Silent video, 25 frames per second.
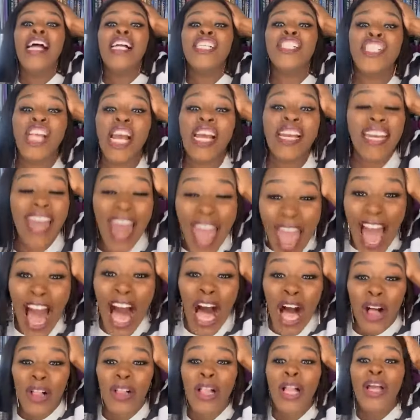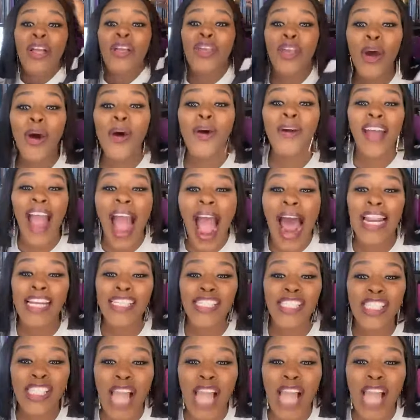Chanel, you gotta